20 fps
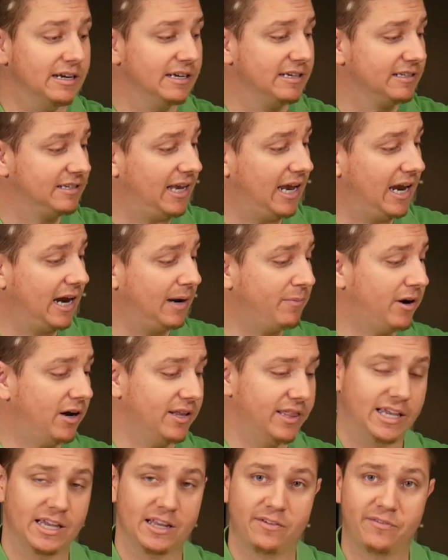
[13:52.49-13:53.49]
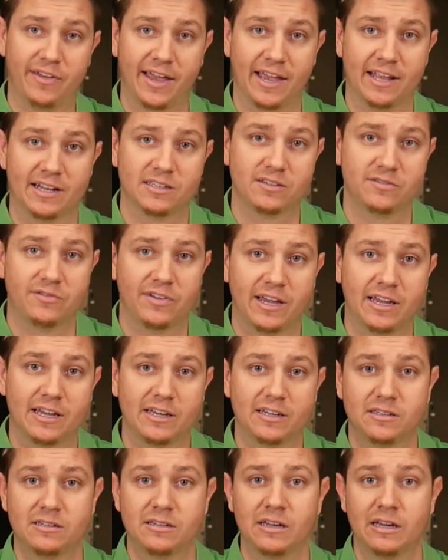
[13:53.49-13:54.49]
Say I'm on the advanced
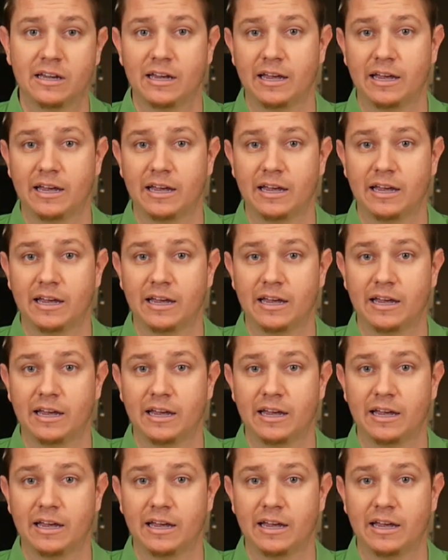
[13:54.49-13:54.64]
phase